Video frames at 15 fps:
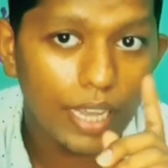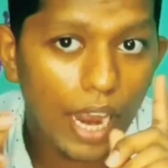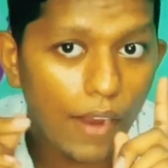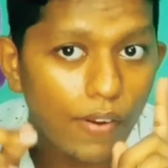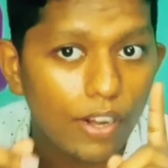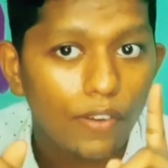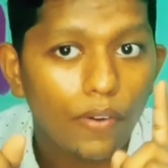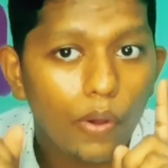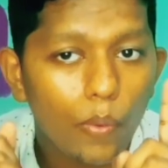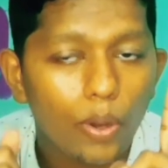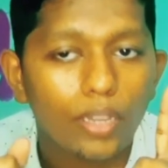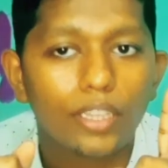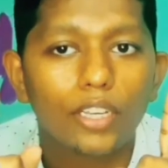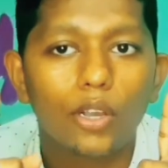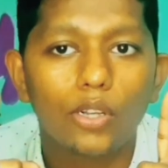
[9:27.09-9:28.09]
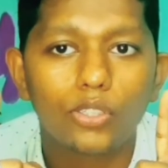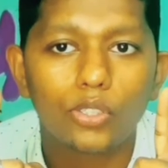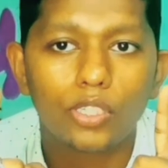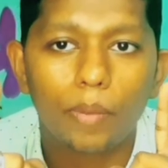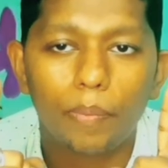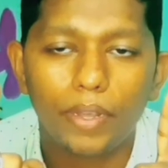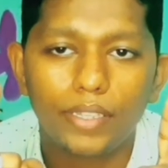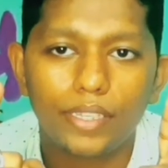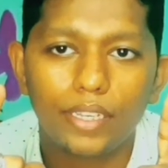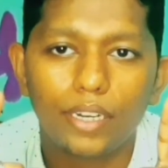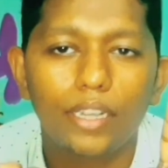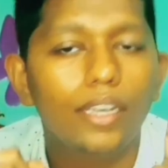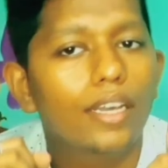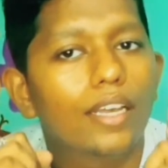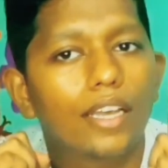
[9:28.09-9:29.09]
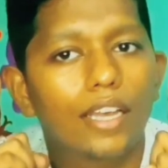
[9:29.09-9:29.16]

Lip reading: I will reveal one thing also surprisingly.